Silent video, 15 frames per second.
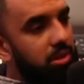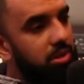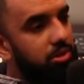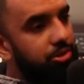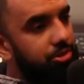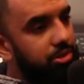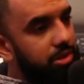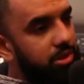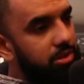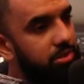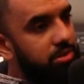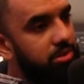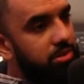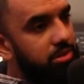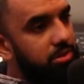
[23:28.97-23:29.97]

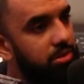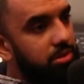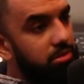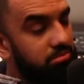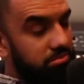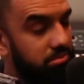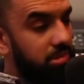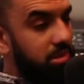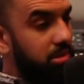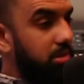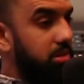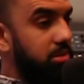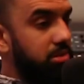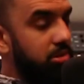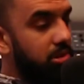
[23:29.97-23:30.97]
countries, in
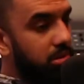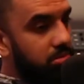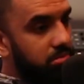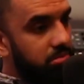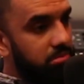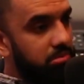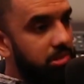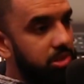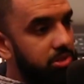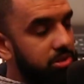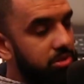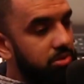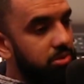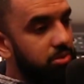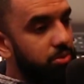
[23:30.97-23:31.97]
Islam in
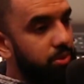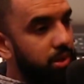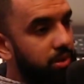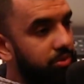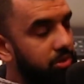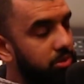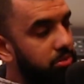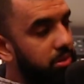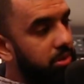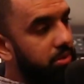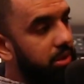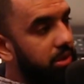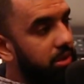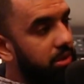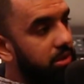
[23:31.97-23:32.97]
general, we have to
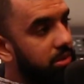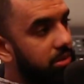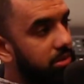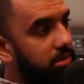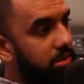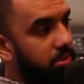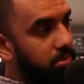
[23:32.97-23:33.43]
bury the